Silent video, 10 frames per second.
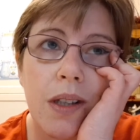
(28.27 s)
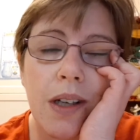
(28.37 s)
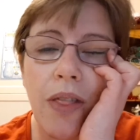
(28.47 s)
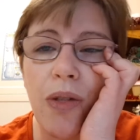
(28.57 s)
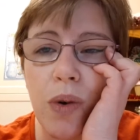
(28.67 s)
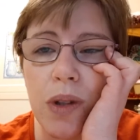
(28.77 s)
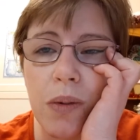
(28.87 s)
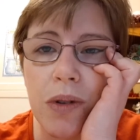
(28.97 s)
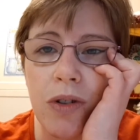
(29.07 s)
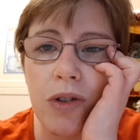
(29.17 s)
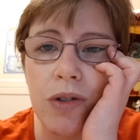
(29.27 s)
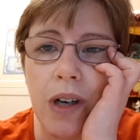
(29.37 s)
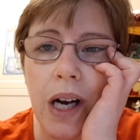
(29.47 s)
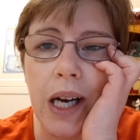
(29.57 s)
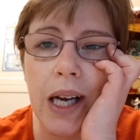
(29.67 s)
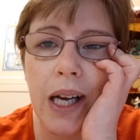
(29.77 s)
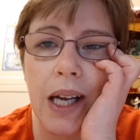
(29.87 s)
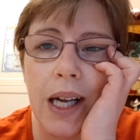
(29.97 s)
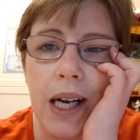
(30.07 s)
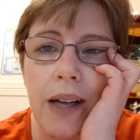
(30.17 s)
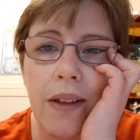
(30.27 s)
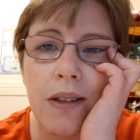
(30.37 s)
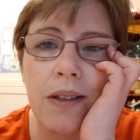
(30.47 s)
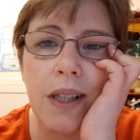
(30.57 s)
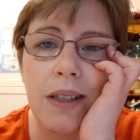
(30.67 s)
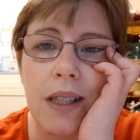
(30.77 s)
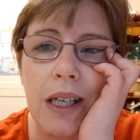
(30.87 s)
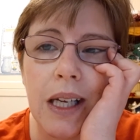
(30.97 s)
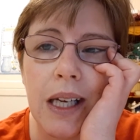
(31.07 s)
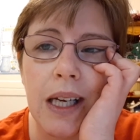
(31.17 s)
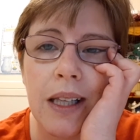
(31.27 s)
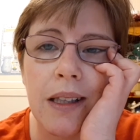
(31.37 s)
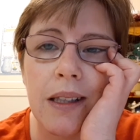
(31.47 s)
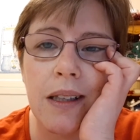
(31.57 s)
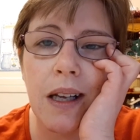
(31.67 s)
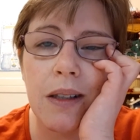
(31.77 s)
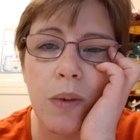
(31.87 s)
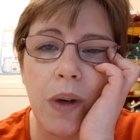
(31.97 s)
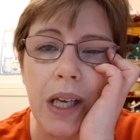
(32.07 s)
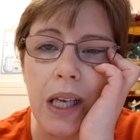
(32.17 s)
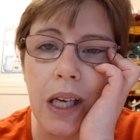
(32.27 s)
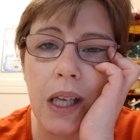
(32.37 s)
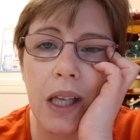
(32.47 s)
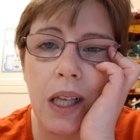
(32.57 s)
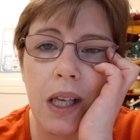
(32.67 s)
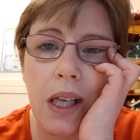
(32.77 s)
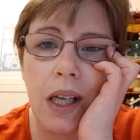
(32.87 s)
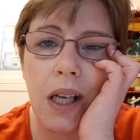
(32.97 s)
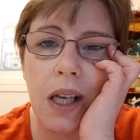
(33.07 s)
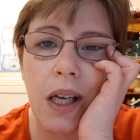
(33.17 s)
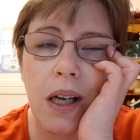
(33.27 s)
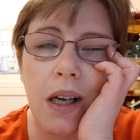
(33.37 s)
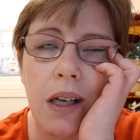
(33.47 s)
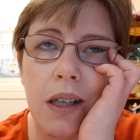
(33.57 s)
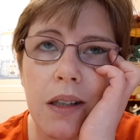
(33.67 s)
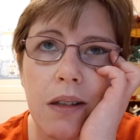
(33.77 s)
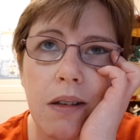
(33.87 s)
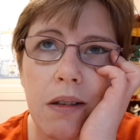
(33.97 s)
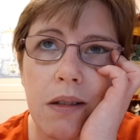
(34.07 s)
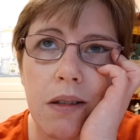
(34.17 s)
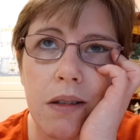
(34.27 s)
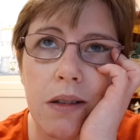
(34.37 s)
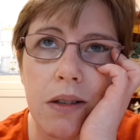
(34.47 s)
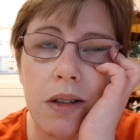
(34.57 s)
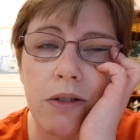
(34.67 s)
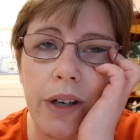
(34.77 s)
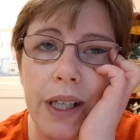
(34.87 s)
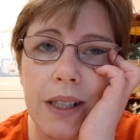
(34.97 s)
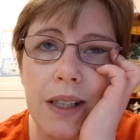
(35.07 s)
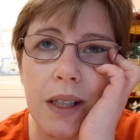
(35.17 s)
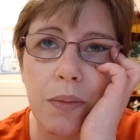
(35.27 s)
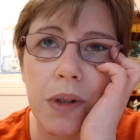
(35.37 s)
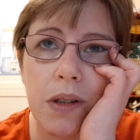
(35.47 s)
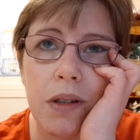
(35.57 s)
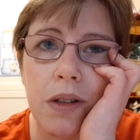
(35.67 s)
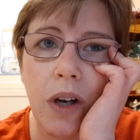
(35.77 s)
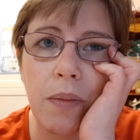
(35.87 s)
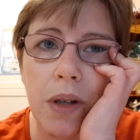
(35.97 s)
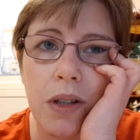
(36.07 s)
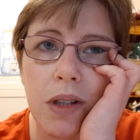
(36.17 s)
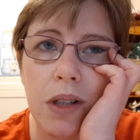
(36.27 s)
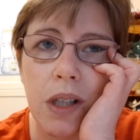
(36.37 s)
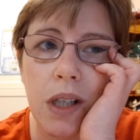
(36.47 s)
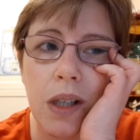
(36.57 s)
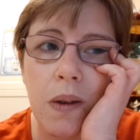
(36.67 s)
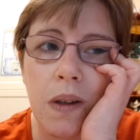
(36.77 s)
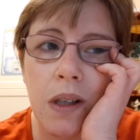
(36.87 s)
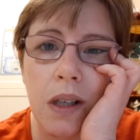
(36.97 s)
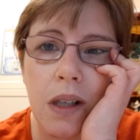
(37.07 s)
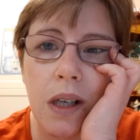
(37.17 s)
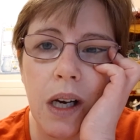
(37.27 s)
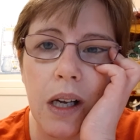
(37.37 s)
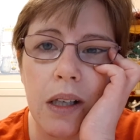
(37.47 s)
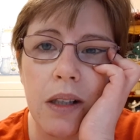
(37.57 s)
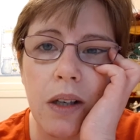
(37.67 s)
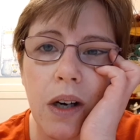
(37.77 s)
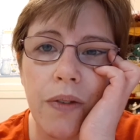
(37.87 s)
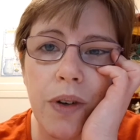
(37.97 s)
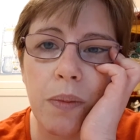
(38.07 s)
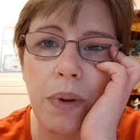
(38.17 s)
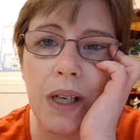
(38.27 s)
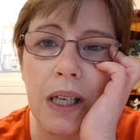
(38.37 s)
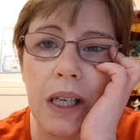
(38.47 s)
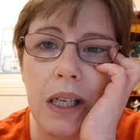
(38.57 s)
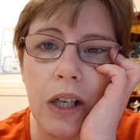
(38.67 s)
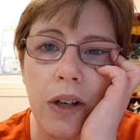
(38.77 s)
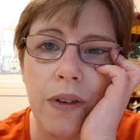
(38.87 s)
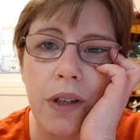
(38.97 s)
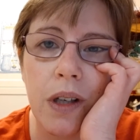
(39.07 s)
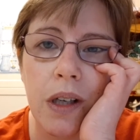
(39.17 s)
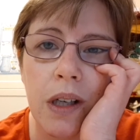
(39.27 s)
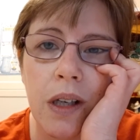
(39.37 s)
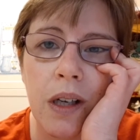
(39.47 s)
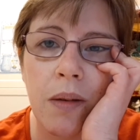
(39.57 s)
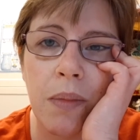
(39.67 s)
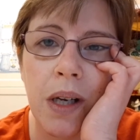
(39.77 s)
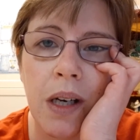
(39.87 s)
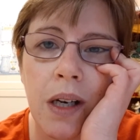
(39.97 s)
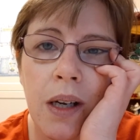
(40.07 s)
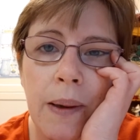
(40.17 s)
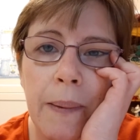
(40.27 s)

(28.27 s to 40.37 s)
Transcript: I was on track. And then suddenly, in this last week, it has gone just crazy. There's been so much to do, and I've completely overdone it and been